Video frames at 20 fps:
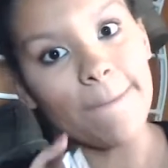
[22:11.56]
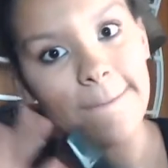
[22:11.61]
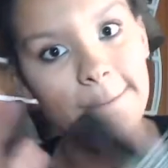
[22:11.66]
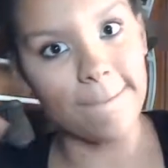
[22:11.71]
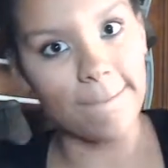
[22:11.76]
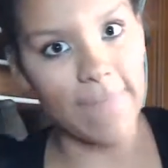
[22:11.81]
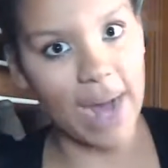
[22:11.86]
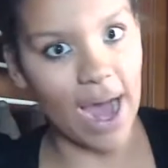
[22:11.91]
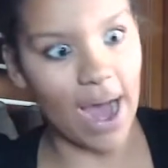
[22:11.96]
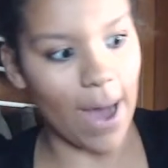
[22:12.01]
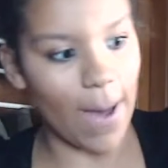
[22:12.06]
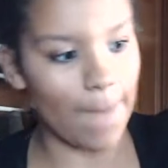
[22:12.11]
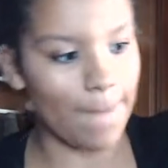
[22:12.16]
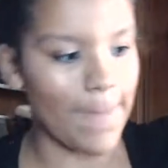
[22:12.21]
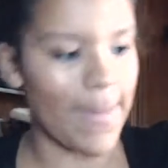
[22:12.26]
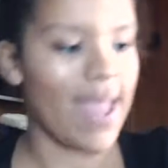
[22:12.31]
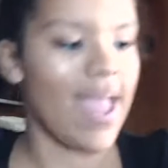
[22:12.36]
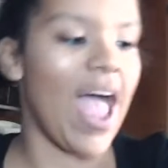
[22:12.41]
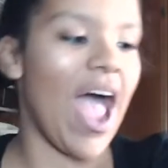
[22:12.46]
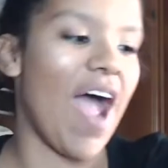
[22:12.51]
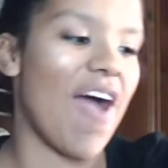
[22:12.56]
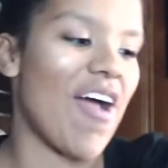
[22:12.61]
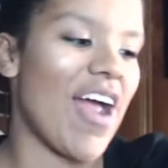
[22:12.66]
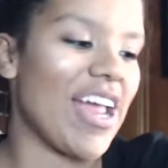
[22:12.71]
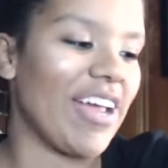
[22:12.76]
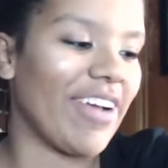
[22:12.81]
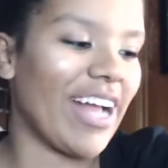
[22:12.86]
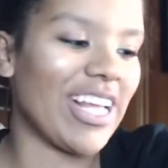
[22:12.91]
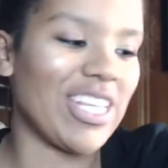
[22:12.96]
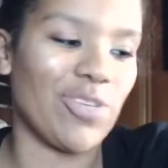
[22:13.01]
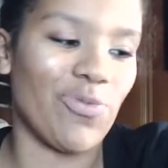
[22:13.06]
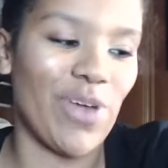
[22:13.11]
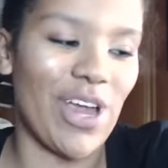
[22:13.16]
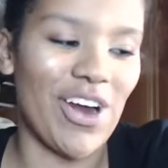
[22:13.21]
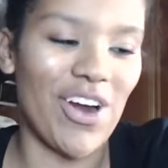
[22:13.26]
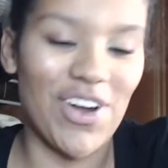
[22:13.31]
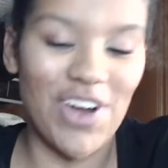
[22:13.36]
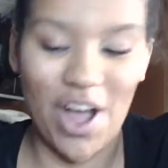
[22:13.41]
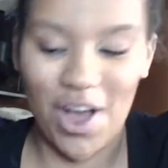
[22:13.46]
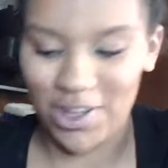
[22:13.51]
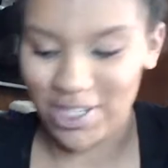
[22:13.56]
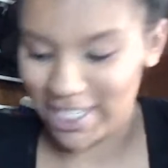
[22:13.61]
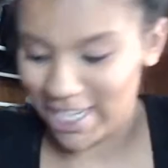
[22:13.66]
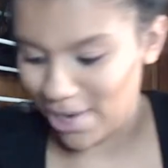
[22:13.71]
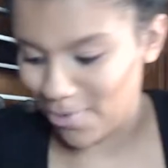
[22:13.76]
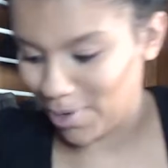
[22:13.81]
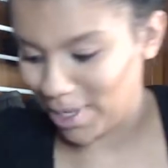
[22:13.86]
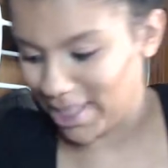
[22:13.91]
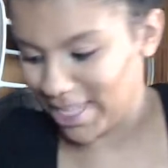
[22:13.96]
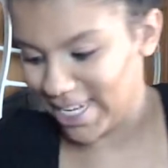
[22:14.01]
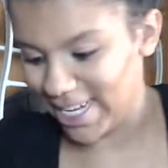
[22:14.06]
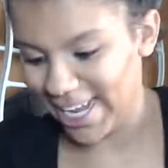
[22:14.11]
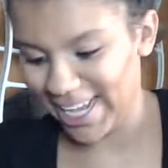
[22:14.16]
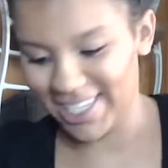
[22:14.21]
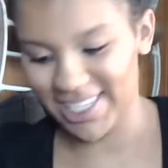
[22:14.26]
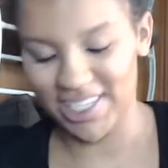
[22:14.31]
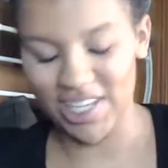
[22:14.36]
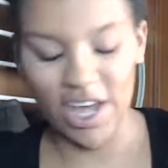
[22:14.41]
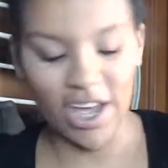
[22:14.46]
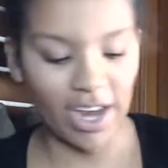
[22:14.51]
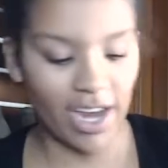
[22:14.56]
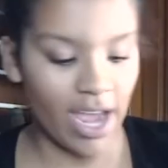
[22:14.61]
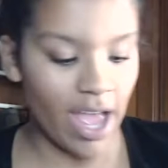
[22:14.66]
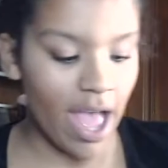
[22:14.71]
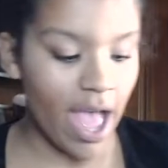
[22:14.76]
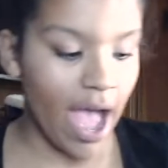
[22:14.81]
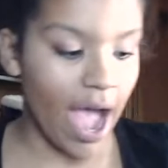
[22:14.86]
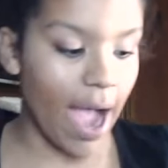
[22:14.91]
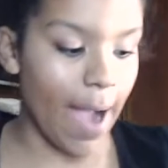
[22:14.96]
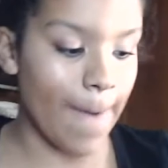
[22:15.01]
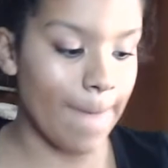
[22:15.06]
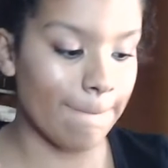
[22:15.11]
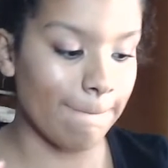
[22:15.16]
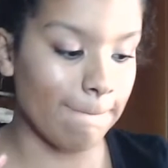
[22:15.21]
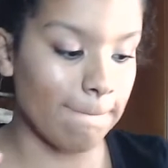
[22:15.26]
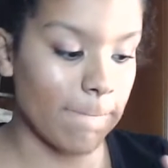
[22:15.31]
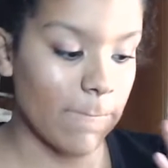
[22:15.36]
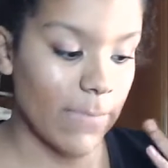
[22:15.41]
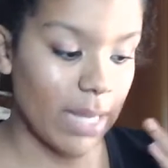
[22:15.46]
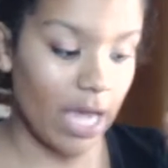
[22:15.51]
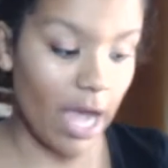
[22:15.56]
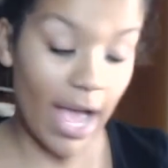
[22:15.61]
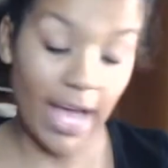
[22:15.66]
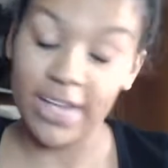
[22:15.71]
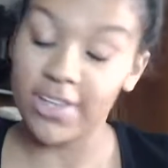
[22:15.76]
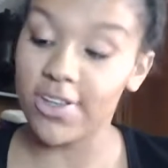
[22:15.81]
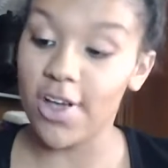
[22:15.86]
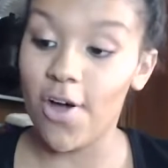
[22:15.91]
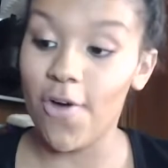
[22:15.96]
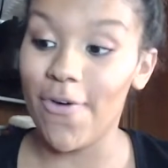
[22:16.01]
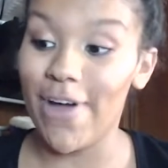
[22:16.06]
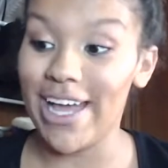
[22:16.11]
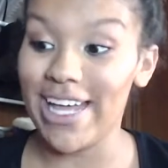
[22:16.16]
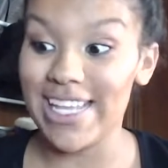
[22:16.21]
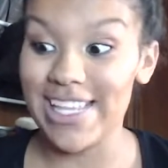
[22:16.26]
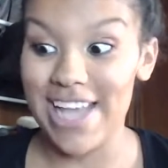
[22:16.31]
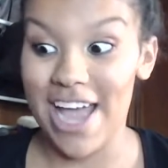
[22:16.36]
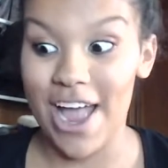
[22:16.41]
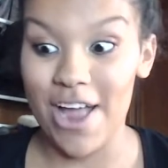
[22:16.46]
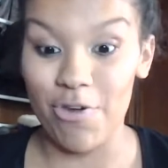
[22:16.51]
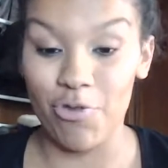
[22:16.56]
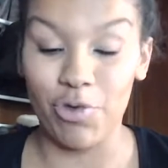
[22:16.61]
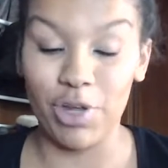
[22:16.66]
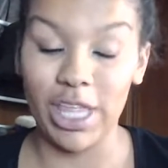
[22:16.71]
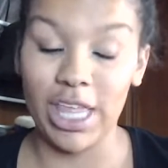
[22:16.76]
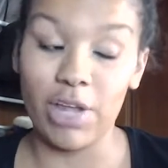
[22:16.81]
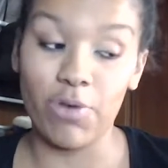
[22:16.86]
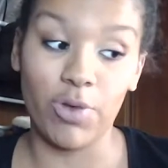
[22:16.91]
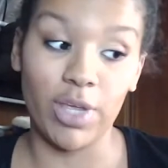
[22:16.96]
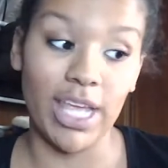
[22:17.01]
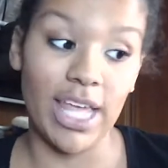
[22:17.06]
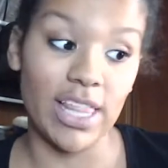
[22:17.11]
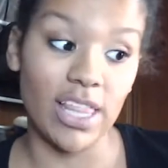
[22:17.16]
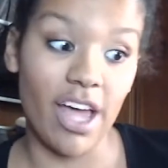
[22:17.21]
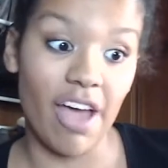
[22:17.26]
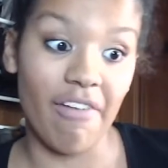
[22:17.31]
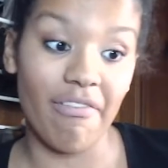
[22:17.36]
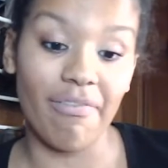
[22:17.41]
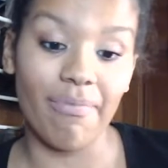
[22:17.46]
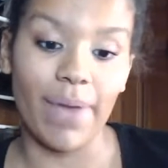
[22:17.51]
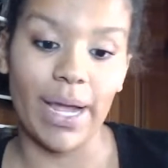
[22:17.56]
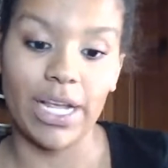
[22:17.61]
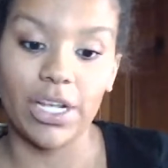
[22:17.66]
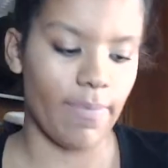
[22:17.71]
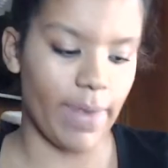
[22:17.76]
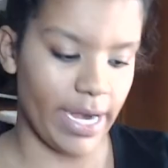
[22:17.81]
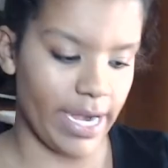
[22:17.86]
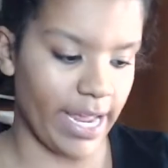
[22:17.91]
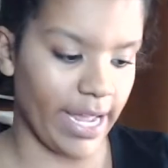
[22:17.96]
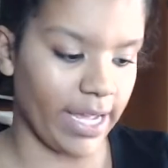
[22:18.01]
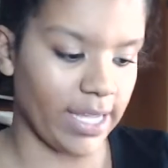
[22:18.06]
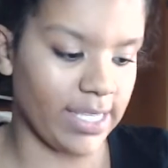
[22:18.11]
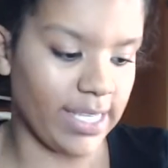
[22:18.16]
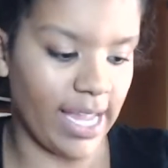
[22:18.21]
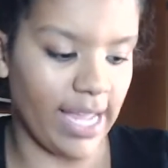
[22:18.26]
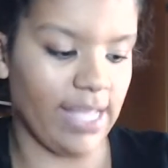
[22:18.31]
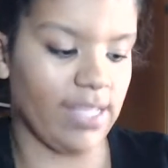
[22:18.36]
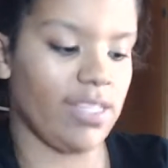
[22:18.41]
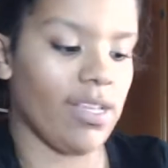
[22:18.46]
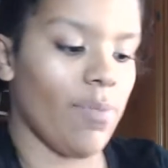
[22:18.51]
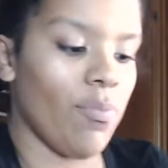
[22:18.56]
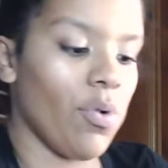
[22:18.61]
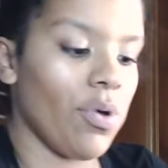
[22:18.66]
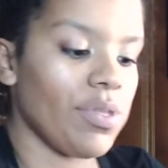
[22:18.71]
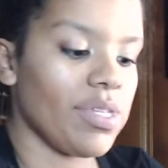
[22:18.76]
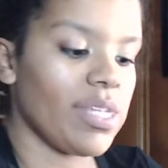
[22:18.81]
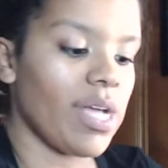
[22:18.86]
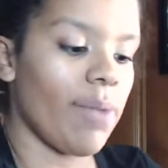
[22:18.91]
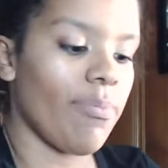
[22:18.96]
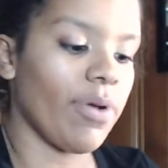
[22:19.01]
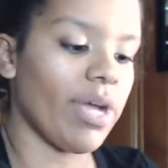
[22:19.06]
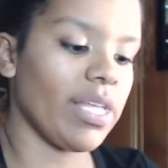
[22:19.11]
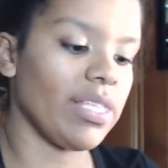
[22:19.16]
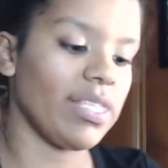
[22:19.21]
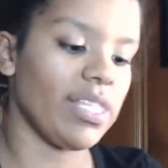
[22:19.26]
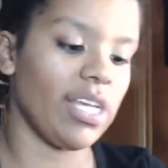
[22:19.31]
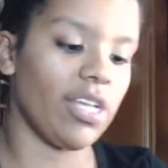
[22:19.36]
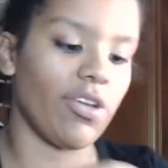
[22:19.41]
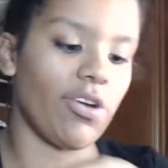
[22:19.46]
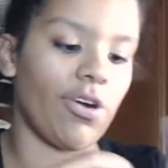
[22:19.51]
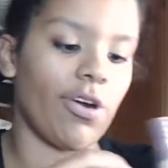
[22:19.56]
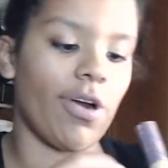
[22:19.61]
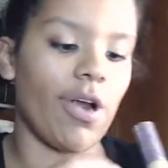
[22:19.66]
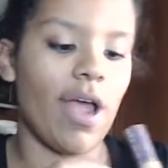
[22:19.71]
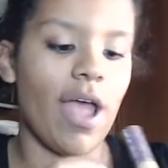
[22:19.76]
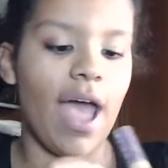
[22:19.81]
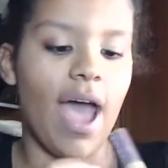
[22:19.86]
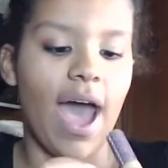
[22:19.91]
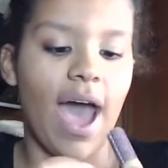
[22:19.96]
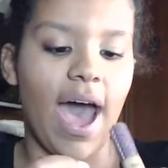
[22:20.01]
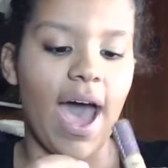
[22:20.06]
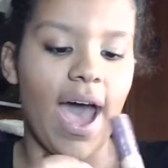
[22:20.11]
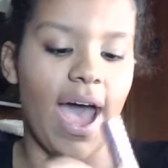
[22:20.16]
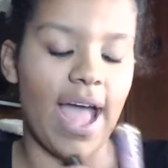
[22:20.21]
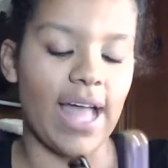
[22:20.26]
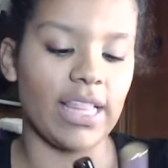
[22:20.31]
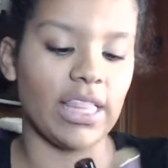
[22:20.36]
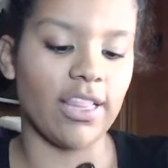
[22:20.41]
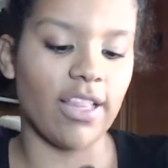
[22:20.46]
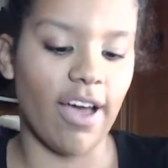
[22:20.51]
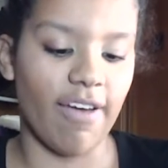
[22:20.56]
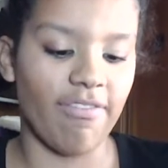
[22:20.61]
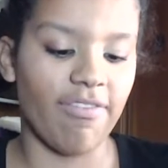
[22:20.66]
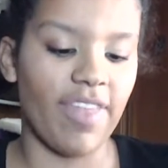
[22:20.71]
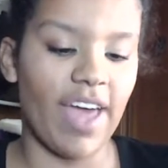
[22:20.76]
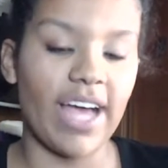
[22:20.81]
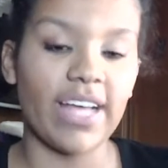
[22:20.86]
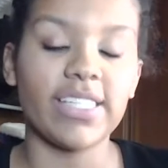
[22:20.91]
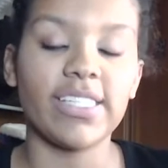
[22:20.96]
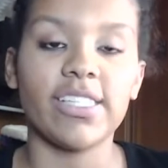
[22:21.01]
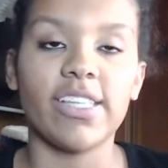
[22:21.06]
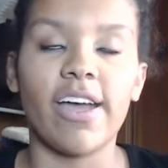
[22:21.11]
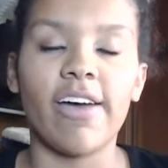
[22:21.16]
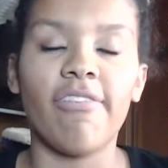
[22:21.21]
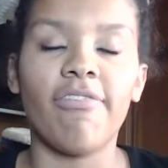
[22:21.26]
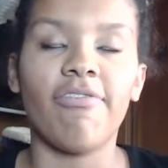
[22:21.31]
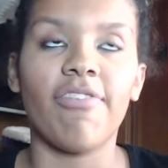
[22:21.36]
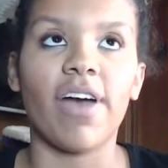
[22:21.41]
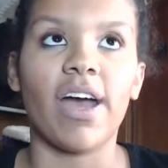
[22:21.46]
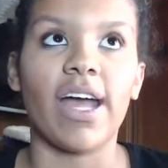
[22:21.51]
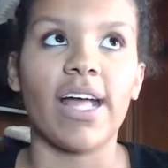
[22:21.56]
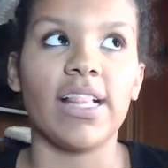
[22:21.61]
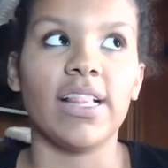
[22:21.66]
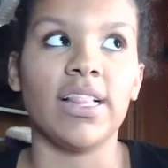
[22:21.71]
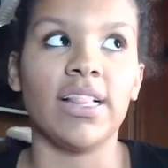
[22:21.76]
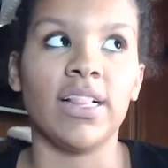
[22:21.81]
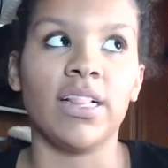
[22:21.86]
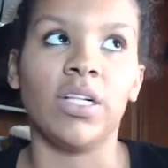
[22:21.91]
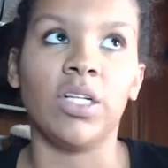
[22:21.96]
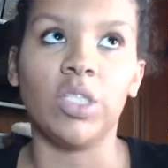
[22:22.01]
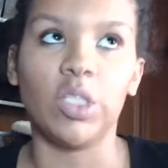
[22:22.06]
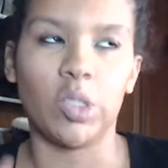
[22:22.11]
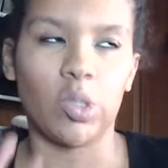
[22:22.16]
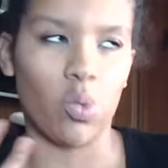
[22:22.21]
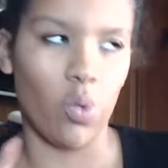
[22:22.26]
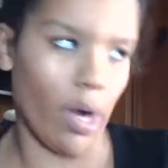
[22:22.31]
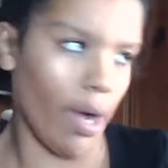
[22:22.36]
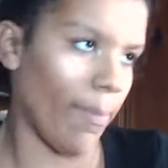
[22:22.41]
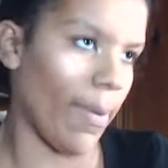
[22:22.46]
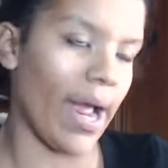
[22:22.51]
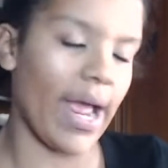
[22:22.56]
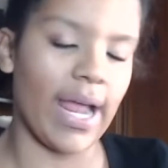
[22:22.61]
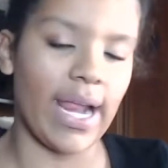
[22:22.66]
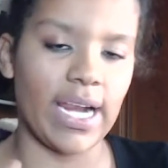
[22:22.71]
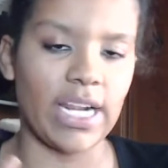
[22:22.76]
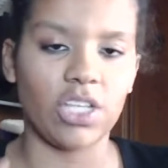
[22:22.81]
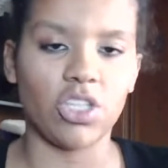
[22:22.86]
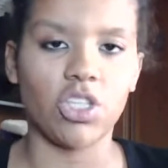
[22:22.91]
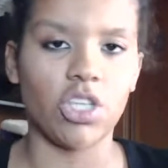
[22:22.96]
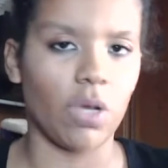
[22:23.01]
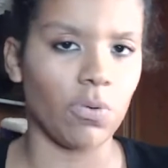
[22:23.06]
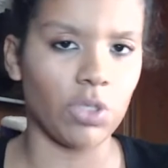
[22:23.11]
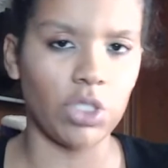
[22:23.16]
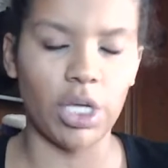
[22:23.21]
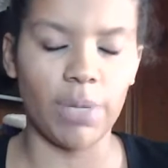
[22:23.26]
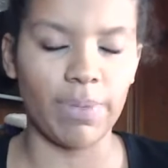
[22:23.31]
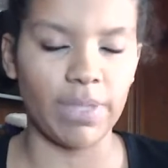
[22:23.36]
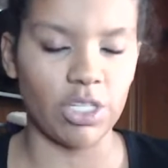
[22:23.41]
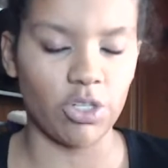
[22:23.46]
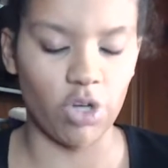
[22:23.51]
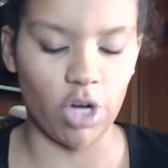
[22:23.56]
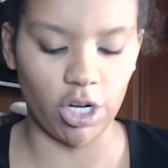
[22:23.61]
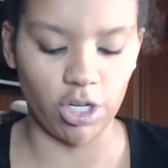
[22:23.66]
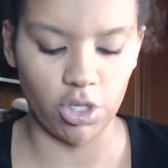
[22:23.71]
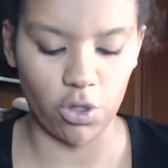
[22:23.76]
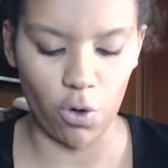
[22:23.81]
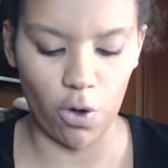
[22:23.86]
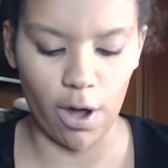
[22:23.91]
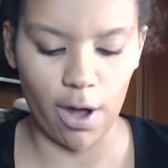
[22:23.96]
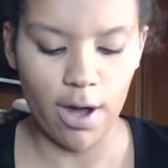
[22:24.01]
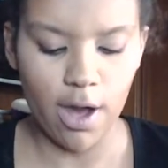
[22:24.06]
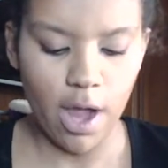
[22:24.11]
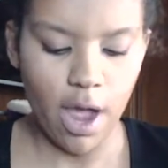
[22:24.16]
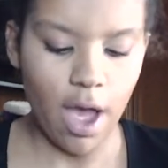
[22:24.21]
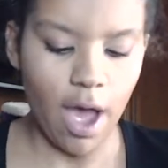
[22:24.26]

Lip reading: Bomb. Alright, you guys, we are all done with today's look. As always, I really, really love my NYX Can't Stop, Won't Stop concealer. I love that stuff. I swear by it, and it's so cheap in the drugstore.